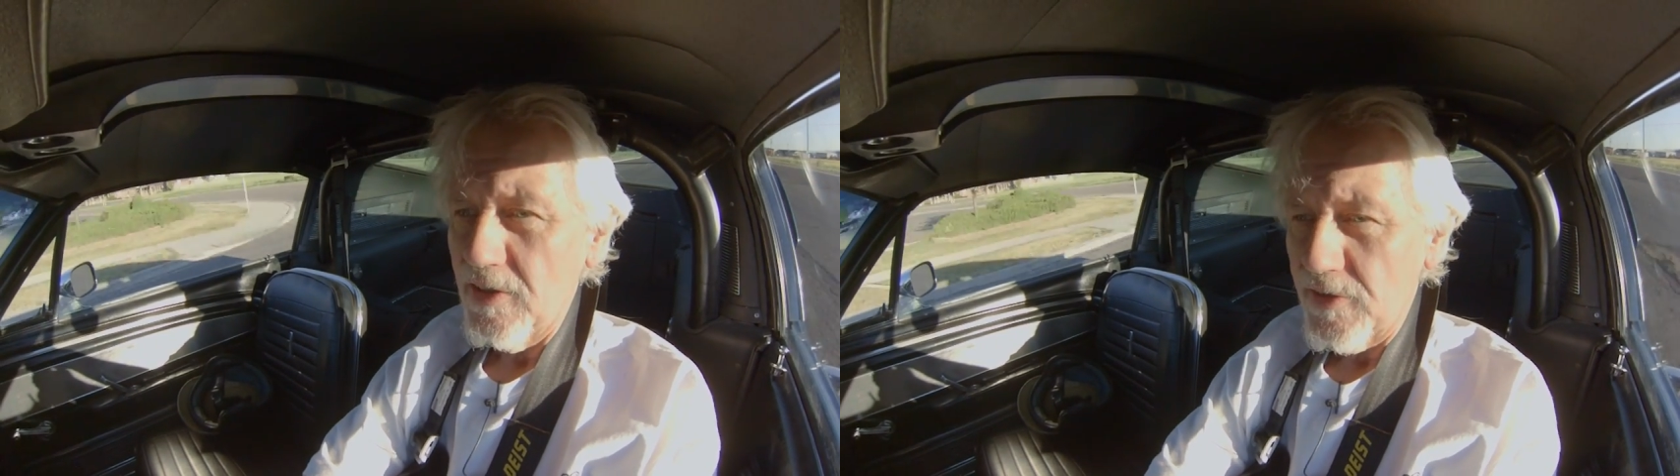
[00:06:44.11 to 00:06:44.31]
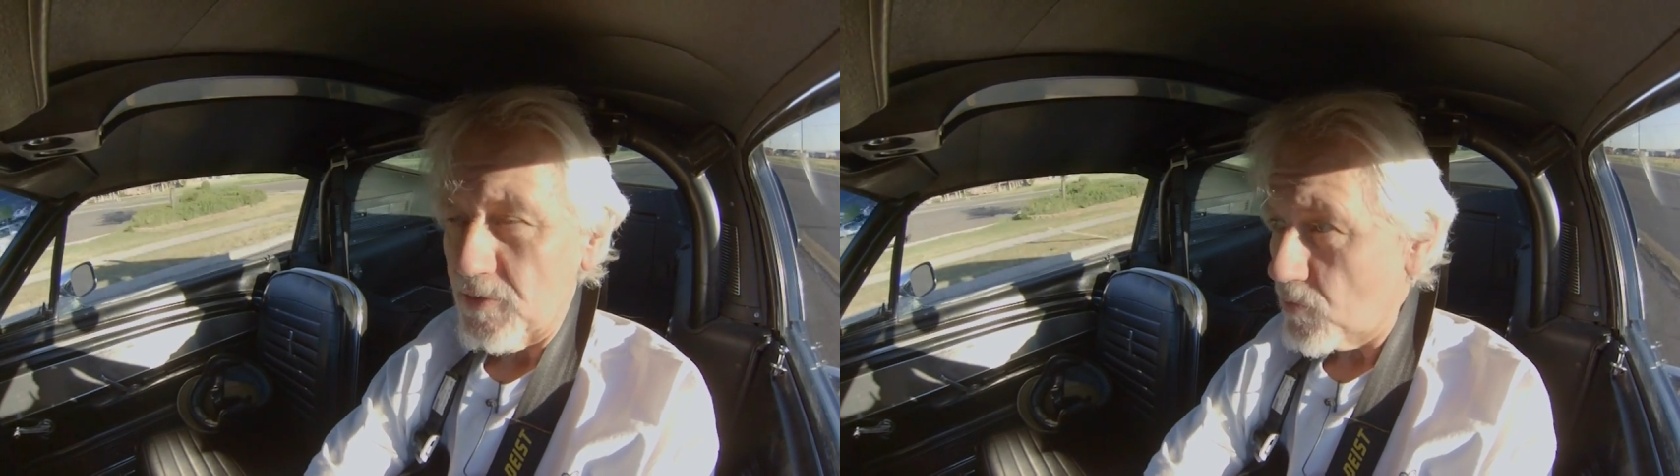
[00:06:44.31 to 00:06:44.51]

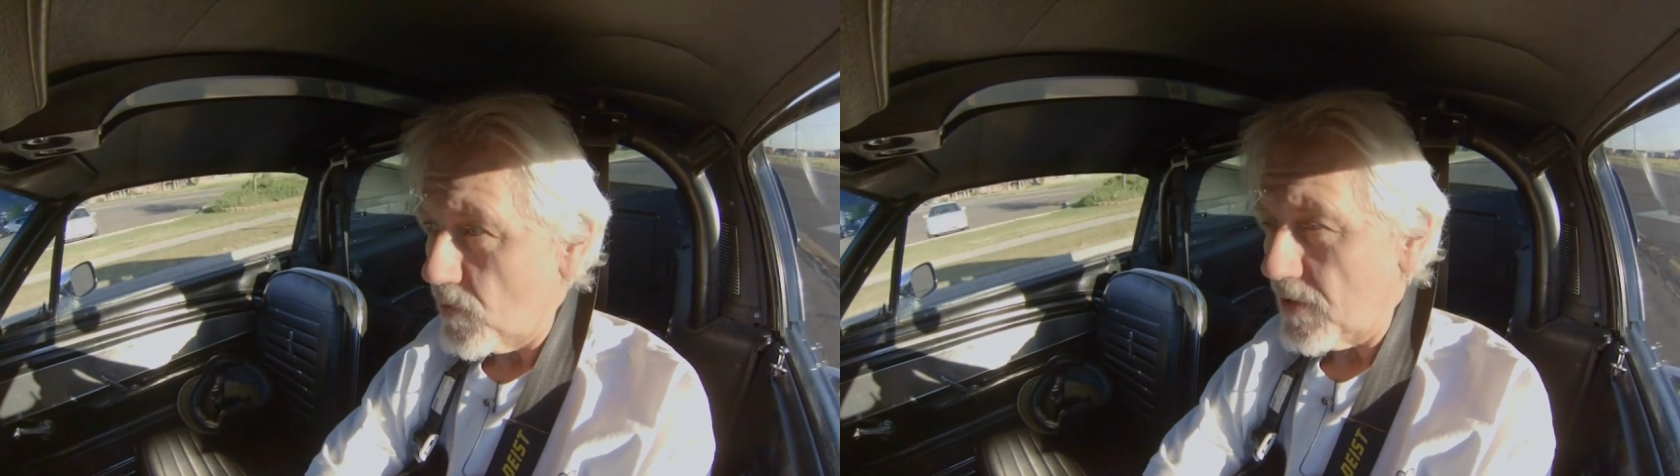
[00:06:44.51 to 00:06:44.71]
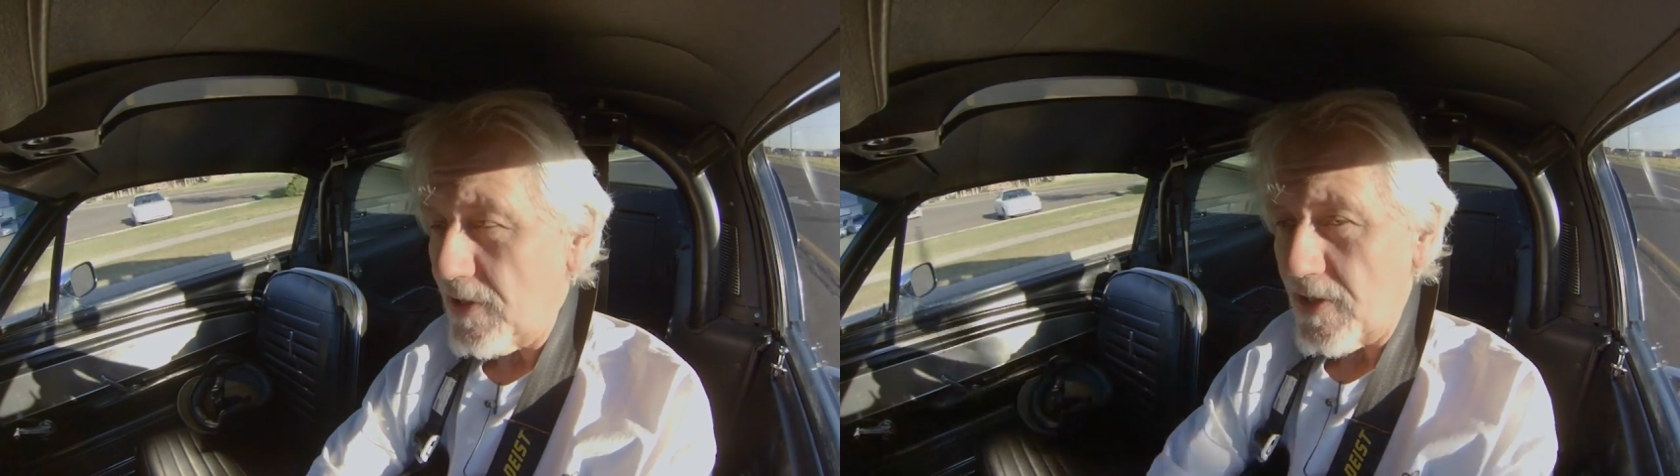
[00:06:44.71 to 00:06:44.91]
Some
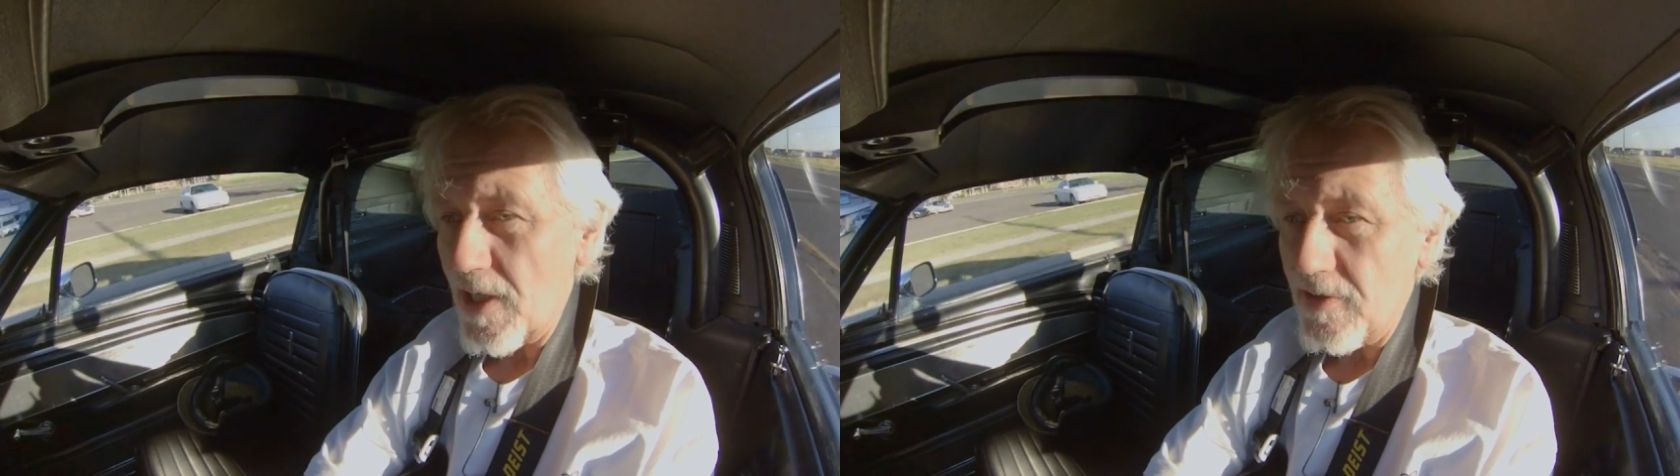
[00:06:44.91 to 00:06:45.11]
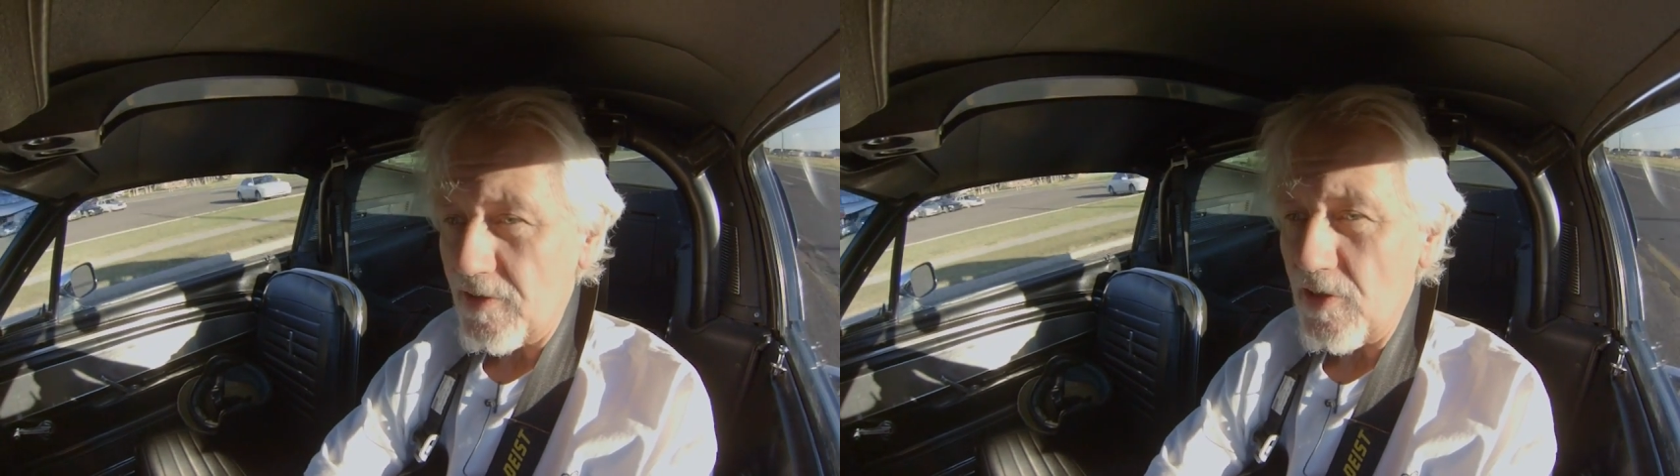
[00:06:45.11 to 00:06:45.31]
really
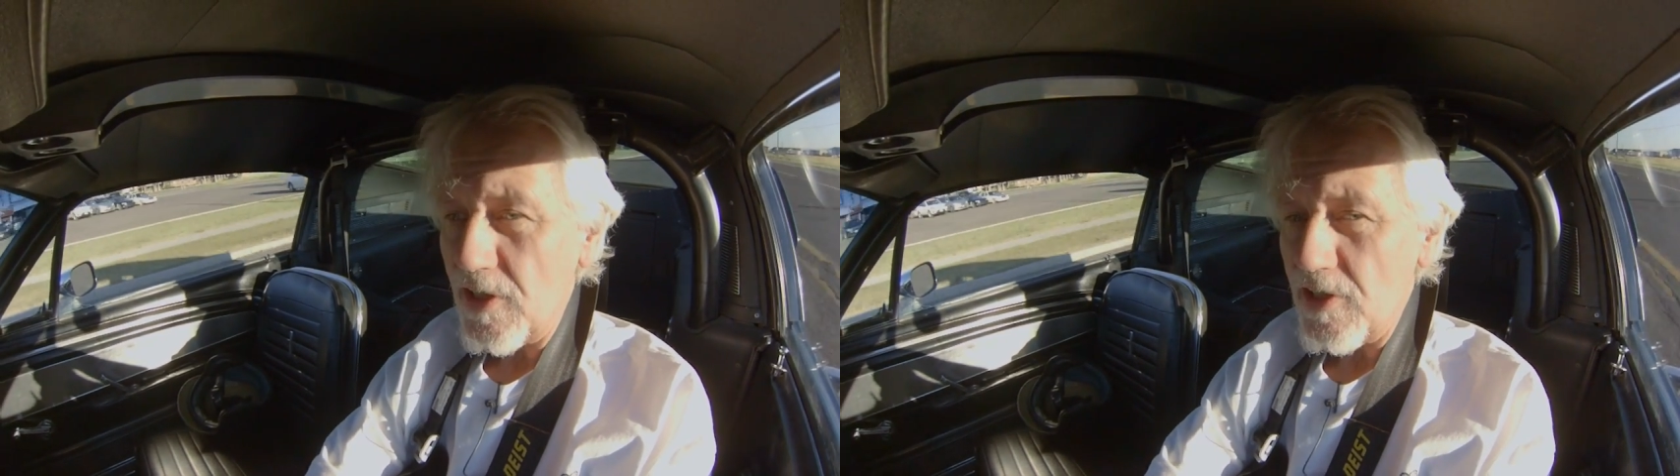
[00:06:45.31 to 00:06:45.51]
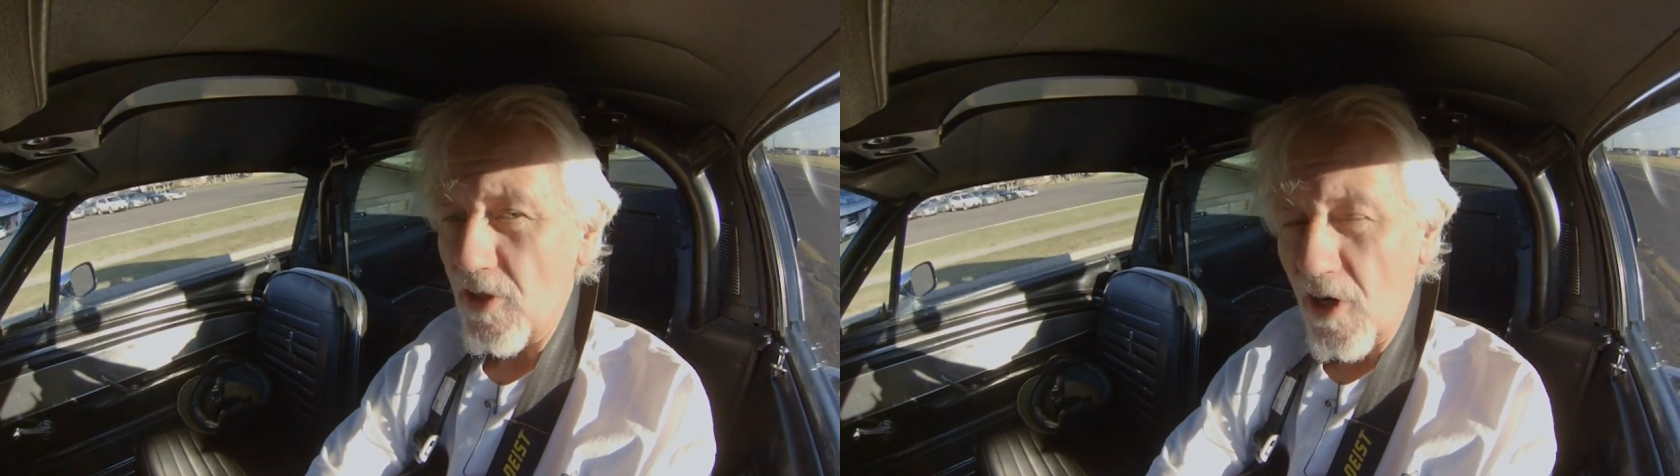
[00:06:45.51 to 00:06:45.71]
nice
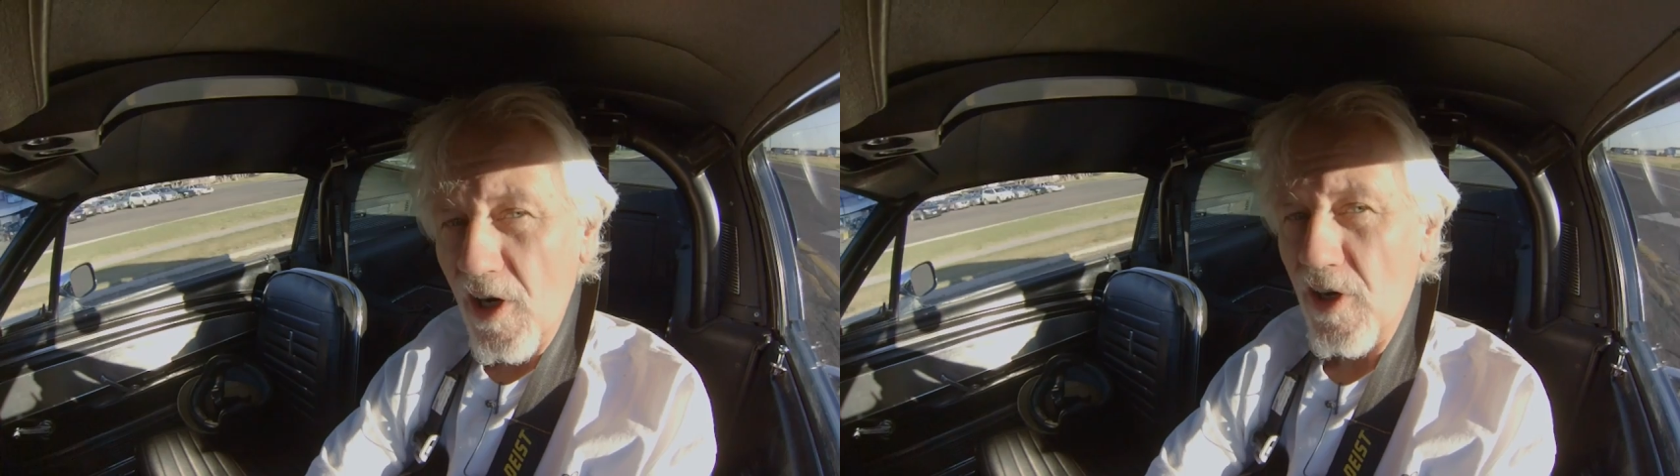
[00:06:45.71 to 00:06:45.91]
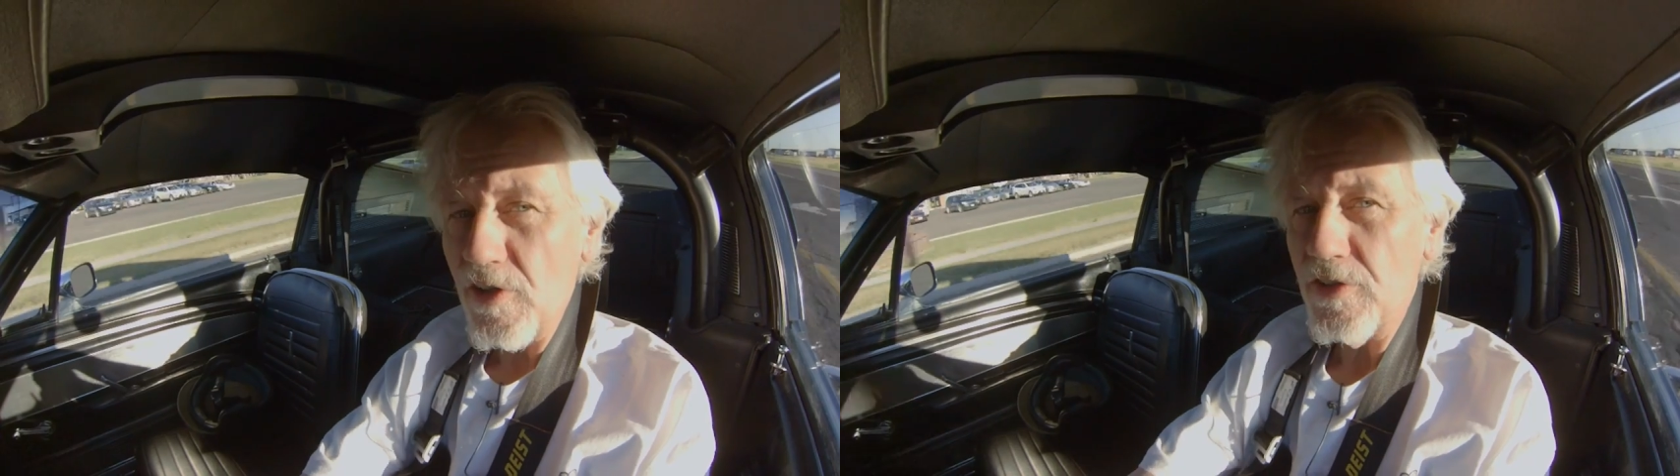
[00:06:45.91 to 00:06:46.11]
looking
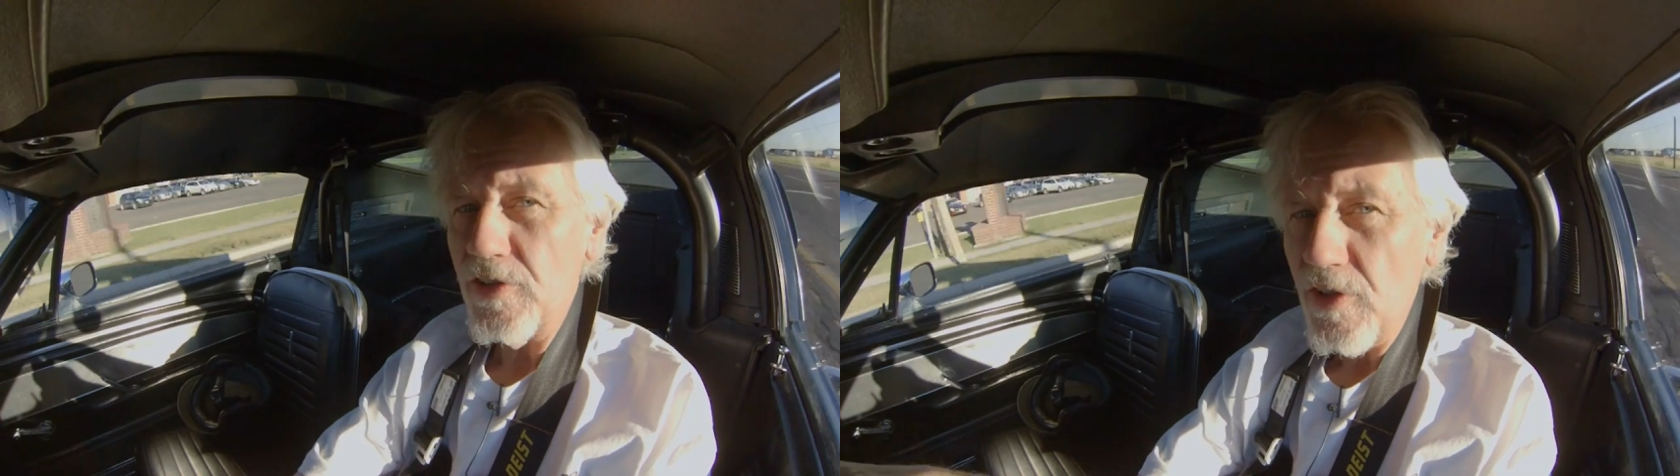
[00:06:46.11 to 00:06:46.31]
art,